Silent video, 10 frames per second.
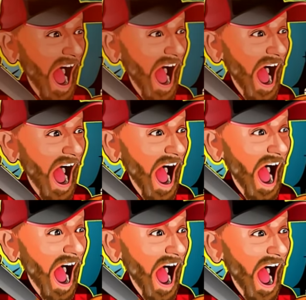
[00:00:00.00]

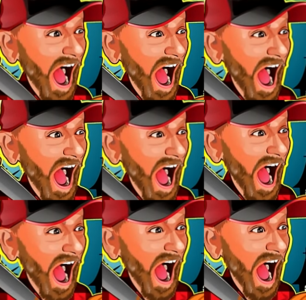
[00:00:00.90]

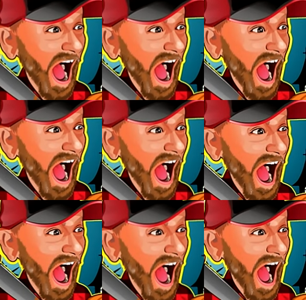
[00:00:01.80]

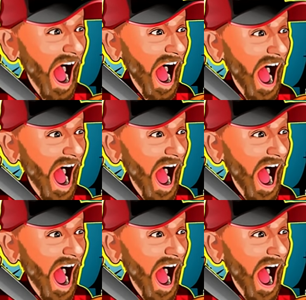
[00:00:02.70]
Nobody speaks.